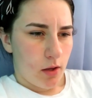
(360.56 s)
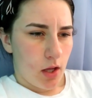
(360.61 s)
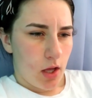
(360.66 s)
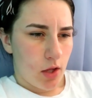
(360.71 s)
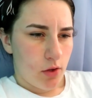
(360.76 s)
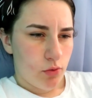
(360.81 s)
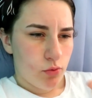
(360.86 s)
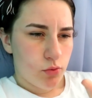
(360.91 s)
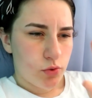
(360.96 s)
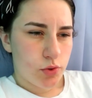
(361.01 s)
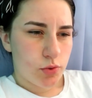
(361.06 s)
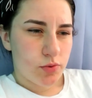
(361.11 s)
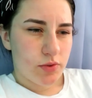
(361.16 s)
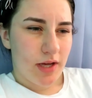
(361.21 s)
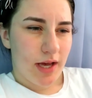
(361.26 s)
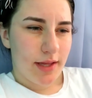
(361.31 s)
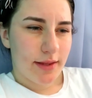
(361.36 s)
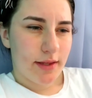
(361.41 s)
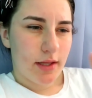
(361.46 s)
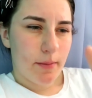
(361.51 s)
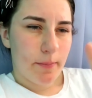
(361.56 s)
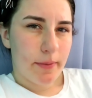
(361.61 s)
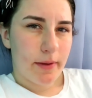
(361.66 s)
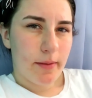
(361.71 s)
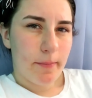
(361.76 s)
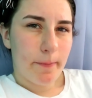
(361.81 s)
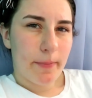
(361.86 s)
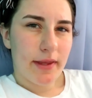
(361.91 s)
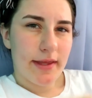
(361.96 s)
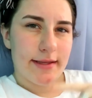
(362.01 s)
and you'll do nothing
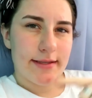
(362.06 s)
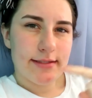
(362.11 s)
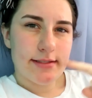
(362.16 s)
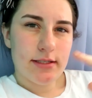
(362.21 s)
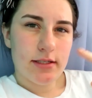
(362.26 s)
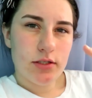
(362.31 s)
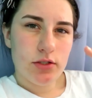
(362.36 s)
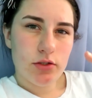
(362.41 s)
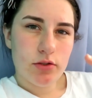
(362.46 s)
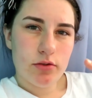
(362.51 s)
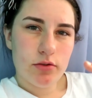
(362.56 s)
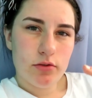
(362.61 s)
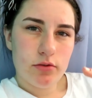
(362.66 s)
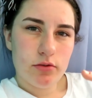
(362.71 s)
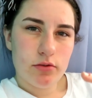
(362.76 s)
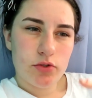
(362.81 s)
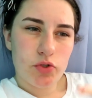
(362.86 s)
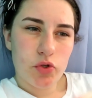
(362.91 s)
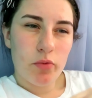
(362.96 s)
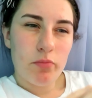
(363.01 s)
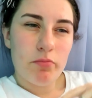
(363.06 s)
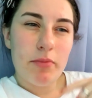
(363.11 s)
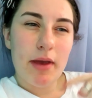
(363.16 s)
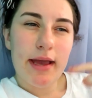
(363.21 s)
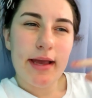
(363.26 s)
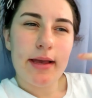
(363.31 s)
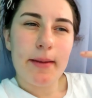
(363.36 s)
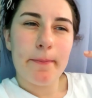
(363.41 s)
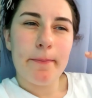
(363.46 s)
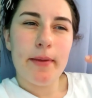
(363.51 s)
but continue
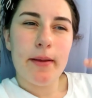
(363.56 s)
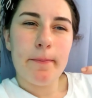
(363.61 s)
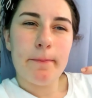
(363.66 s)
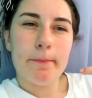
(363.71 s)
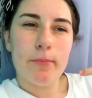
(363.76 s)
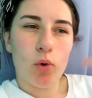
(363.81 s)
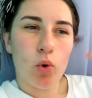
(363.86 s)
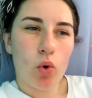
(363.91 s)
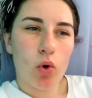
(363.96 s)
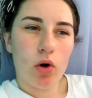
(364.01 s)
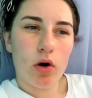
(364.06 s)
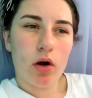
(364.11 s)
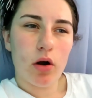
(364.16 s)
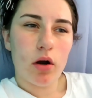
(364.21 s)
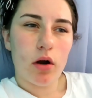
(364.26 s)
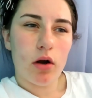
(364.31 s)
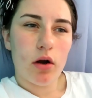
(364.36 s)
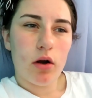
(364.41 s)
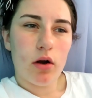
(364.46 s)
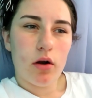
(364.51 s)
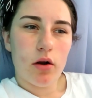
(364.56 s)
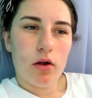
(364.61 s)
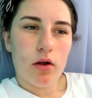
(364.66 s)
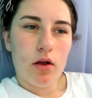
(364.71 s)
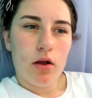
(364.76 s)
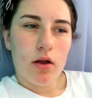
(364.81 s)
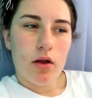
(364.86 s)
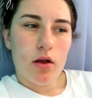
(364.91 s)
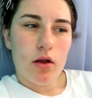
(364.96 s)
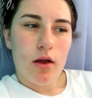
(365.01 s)
make me more
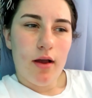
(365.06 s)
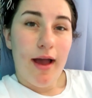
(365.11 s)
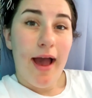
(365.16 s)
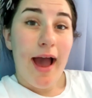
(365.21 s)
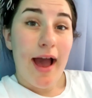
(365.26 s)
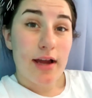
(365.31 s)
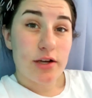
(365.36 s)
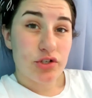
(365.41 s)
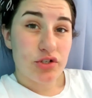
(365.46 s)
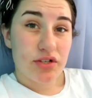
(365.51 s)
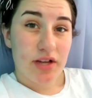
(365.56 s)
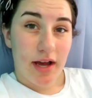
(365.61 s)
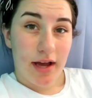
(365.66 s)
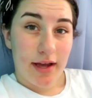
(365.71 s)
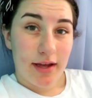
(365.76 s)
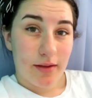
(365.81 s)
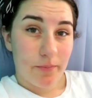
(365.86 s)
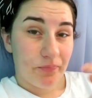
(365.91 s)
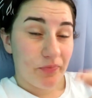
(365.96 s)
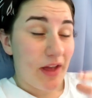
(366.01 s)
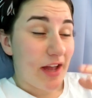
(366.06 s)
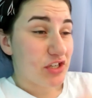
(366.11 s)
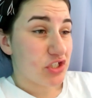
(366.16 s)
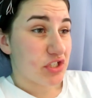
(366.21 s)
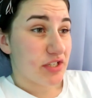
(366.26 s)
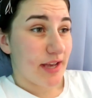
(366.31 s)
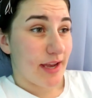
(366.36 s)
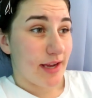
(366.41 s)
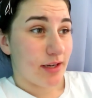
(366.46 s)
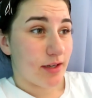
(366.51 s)

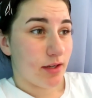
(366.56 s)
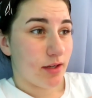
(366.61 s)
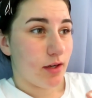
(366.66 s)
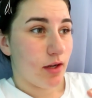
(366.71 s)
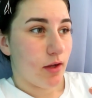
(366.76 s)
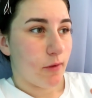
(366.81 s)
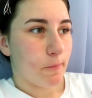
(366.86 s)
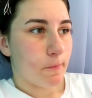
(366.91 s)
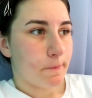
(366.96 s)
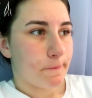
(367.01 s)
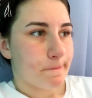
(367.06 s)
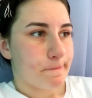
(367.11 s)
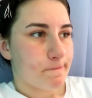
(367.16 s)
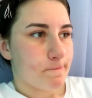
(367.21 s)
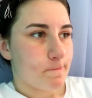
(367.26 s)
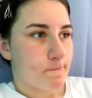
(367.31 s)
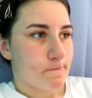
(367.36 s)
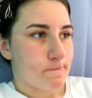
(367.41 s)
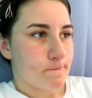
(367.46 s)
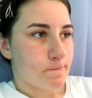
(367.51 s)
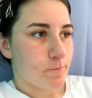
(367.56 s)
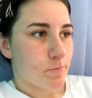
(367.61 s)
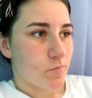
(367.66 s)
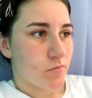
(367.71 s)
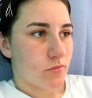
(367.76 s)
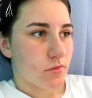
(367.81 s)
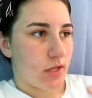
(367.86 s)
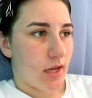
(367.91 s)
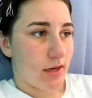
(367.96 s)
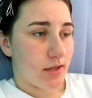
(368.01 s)
agitated
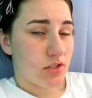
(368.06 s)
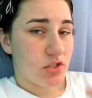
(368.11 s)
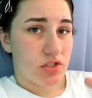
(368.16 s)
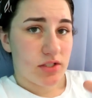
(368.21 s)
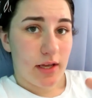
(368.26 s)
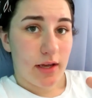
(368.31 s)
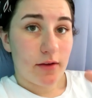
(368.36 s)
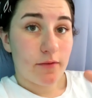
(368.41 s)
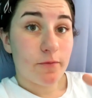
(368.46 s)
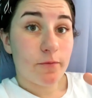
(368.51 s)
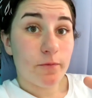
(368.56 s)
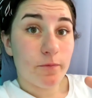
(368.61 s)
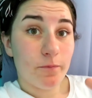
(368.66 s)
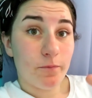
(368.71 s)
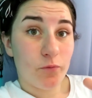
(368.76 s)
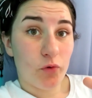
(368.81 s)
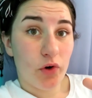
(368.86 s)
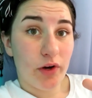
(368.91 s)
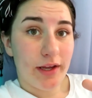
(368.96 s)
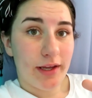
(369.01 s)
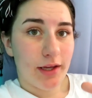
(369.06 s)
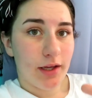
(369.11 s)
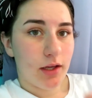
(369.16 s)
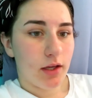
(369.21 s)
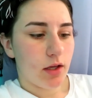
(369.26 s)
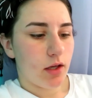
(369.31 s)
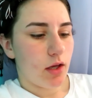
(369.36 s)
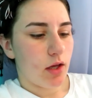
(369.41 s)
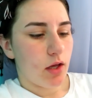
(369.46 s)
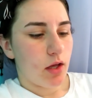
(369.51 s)
and just like freak,
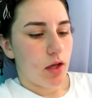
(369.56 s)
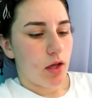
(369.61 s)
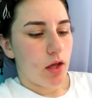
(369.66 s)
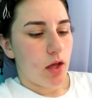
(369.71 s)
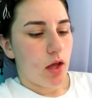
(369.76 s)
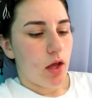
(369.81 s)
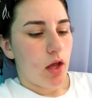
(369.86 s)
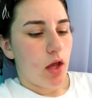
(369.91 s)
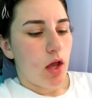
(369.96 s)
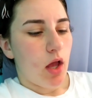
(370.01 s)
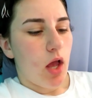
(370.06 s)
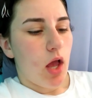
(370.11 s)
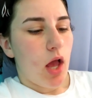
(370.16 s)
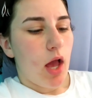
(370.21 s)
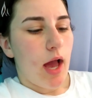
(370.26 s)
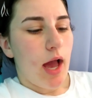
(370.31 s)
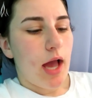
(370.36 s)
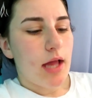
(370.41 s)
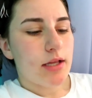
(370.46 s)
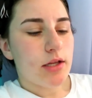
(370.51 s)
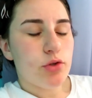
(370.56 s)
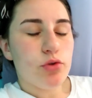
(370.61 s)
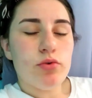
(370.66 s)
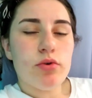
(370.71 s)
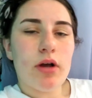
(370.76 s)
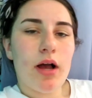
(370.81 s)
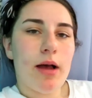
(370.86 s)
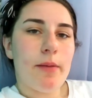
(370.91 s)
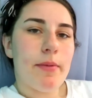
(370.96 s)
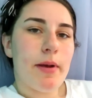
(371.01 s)
and then you
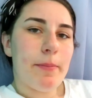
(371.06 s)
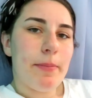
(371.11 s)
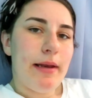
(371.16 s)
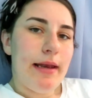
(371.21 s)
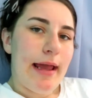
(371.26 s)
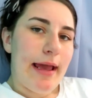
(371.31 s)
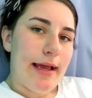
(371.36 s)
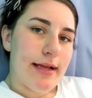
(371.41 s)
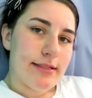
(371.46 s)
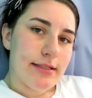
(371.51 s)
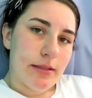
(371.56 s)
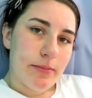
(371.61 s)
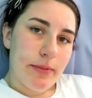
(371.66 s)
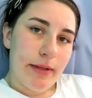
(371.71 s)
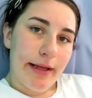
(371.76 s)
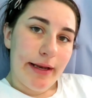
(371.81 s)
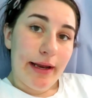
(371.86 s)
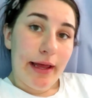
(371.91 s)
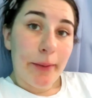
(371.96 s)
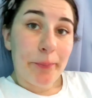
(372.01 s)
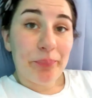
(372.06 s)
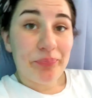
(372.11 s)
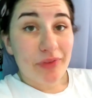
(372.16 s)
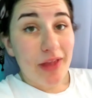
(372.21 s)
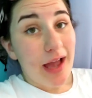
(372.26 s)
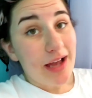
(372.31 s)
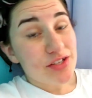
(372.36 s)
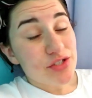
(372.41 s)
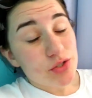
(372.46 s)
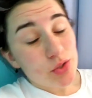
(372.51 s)
come up later being
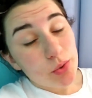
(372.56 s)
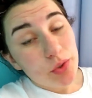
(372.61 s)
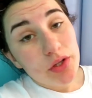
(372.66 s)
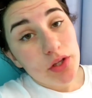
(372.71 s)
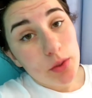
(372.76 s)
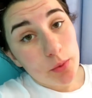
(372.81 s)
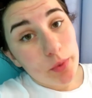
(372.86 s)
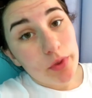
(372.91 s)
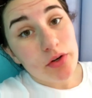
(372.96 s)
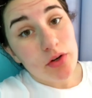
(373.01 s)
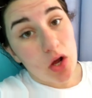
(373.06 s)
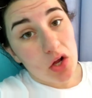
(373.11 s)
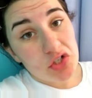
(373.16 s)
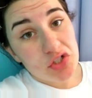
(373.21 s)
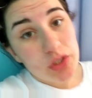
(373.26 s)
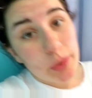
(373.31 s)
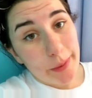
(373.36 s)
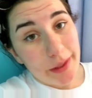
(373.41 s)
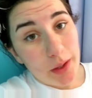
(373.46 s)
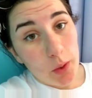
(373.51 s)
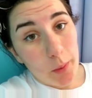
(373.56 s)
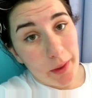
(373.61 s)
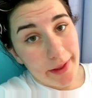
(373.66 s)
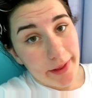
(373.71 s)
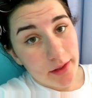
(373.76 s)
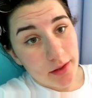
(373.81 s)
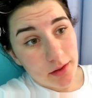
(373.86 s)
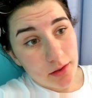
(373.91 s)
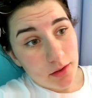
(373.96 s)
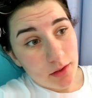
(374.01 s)
like, I saw you were not doing
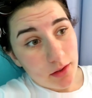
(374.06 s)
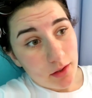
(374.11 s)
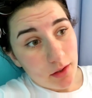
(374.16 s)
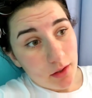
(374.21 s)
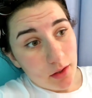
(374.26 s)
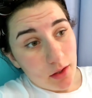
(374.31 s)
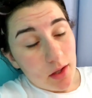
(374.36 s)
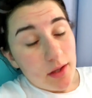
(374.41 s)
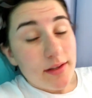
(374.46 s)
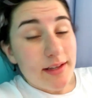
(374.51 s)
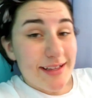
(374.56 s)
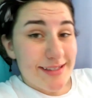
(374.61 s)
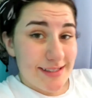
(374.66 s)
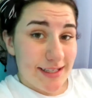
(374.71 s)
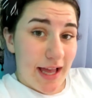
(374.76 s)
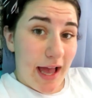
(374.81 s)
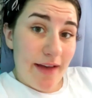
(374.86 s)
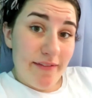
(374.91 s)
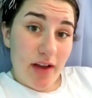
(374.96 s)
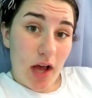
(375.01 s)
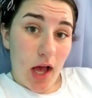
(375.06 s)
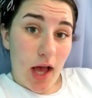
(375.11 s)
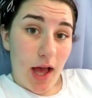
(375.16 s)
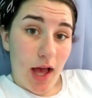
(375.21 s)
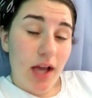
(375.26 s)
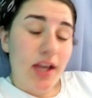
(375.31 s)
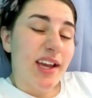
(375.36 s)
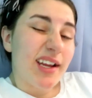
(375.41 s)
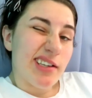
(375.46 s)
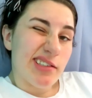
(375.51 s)
well, let's have a
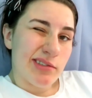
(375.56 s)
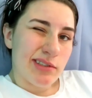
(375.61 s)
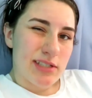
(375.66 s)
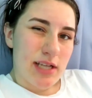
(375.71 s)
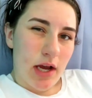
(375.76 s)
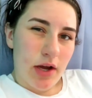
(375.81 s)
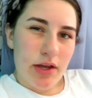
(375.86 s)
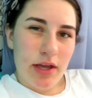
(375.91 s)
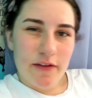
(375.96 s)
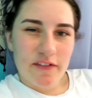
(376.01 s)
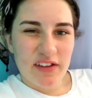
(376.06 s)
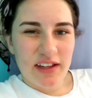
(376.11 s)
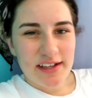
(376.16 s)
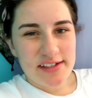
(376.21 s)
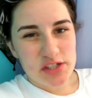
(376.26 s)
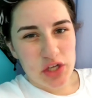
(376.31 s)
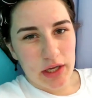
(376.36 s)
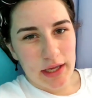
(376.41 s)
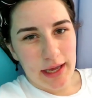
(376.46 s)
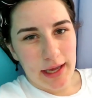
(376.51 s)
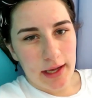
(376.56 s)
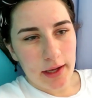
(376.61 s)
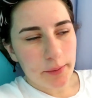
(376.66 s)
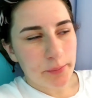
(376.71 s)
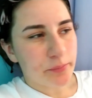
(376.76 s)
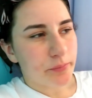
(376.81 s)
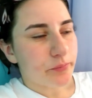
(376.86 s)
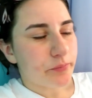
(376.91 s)
hug and tell you everything's okay.